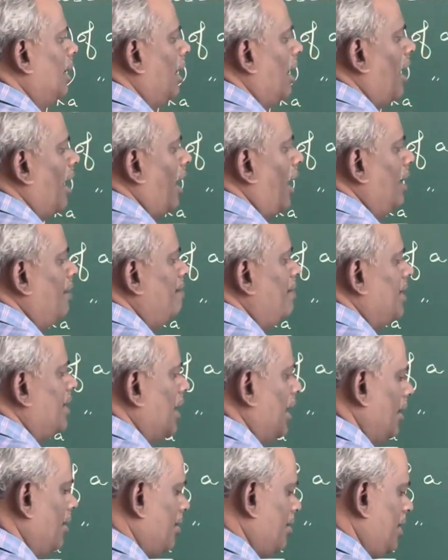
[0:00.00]
and we
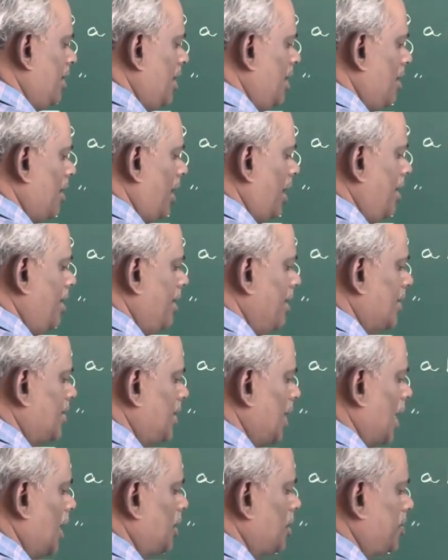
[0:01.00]
can rewrite this
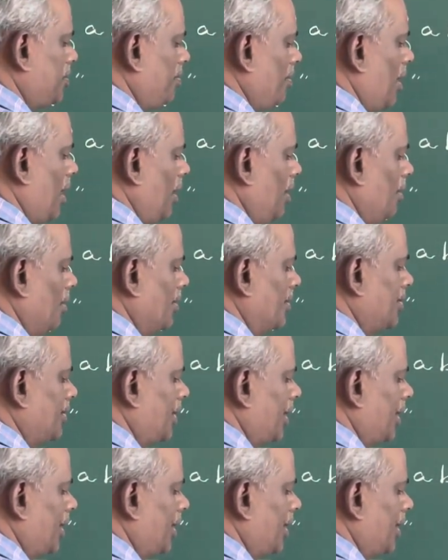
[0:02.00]
as follows: